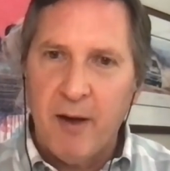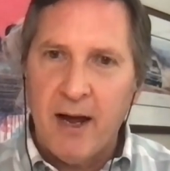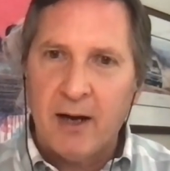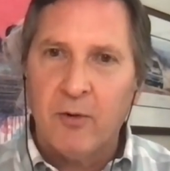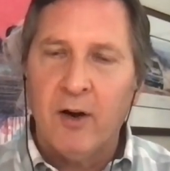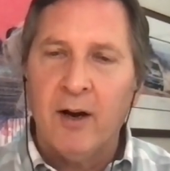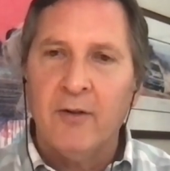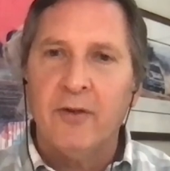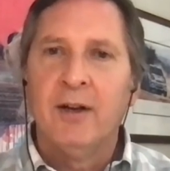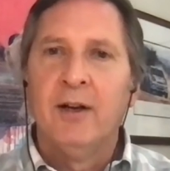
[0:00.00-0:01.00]

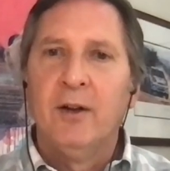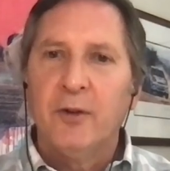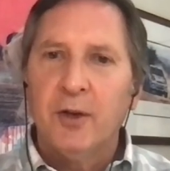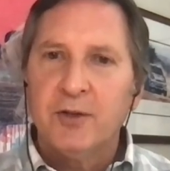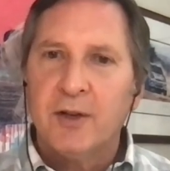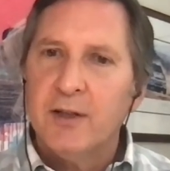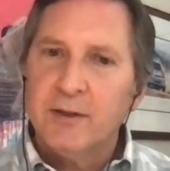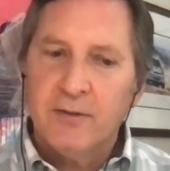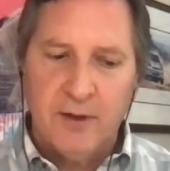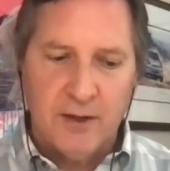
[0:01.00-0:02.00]
background. Those kinds
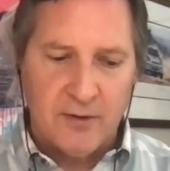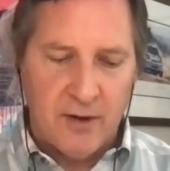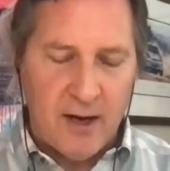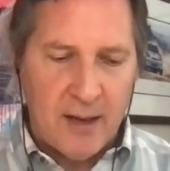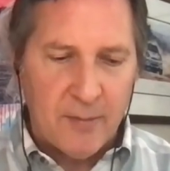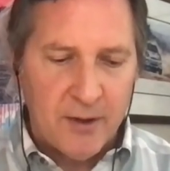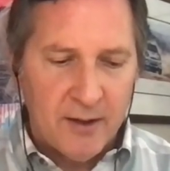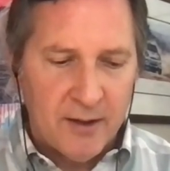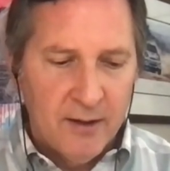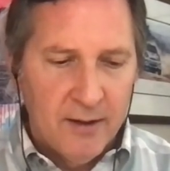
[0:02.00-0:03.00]
of things are happening.